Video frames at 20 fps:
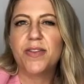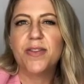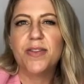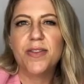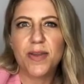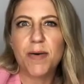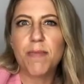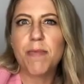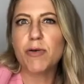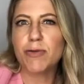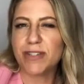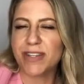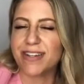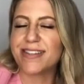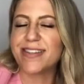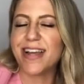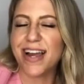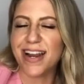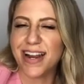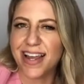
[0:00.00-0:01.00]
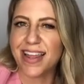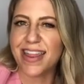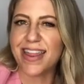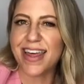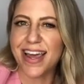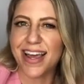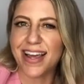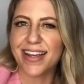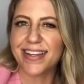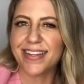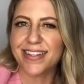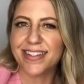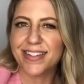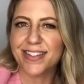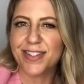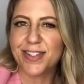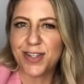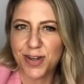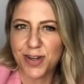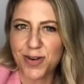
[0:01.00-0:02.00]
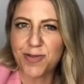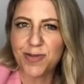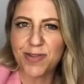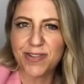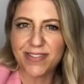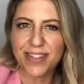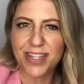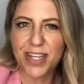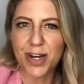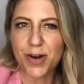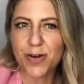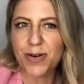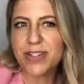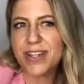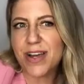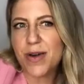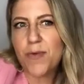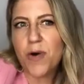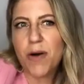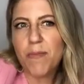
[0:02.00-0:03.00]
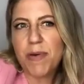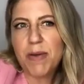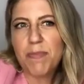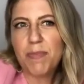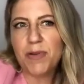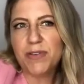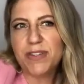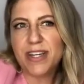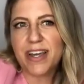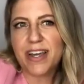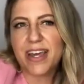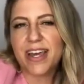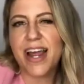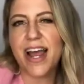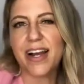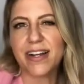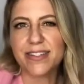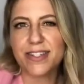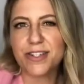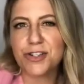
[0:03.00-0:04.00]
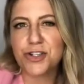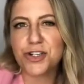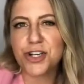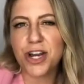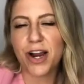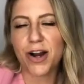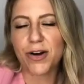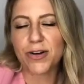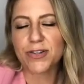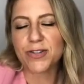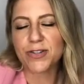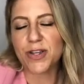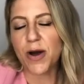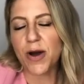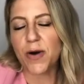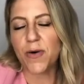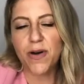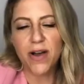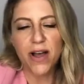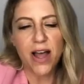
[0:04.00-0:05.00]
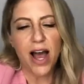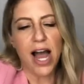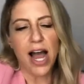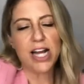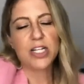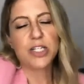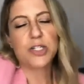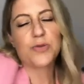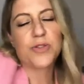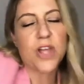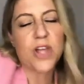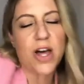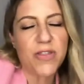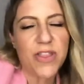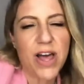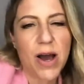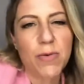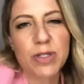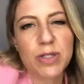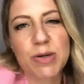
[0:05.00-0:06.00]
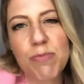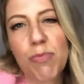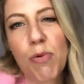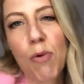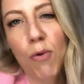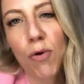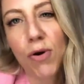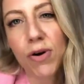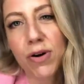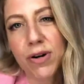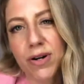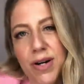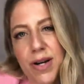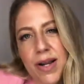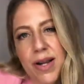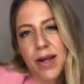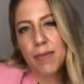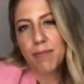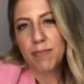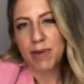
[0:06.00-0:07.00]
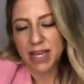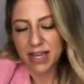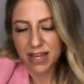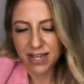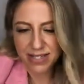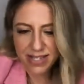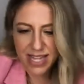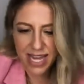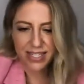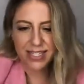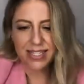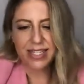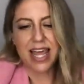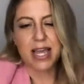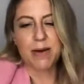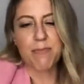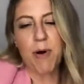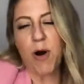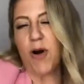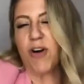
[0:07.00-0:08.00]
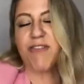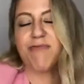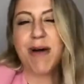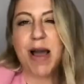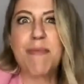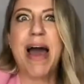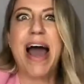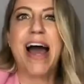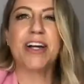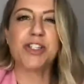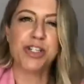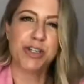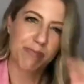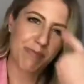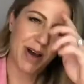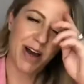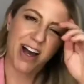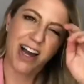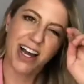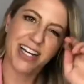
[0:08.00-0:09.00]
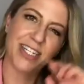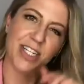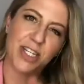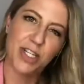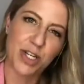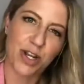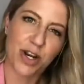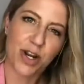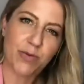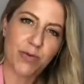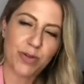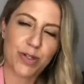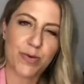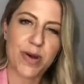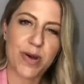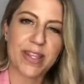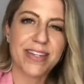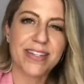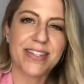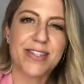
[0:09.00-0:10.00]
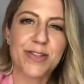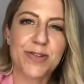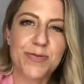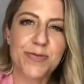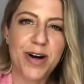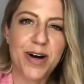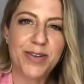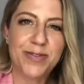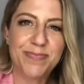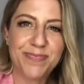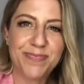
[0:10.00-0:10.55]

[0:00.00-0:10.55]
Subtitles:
the most exciting thing too, because I want people to connect and share. So I just thought that was important, because that's like part of my passion behind, doing this as well.